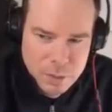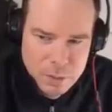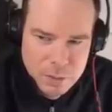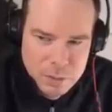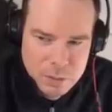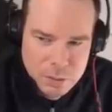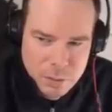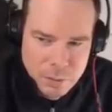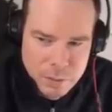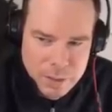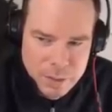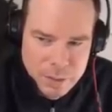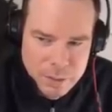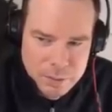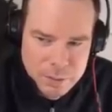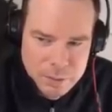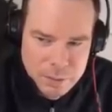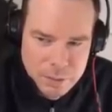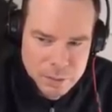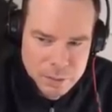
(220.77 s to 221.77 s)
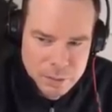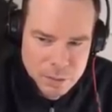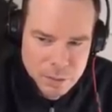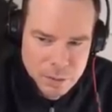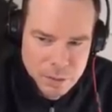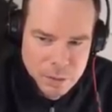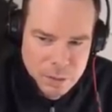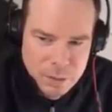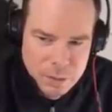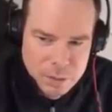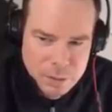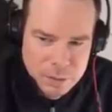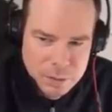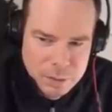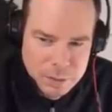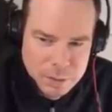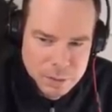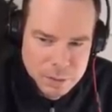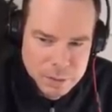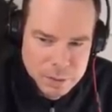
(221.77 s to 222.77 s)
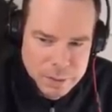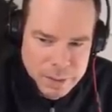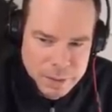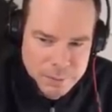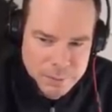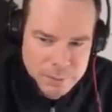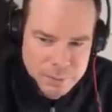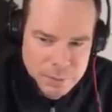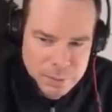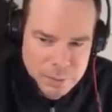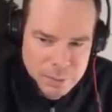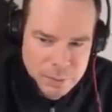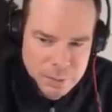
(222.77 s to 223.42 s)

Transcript: So X is left,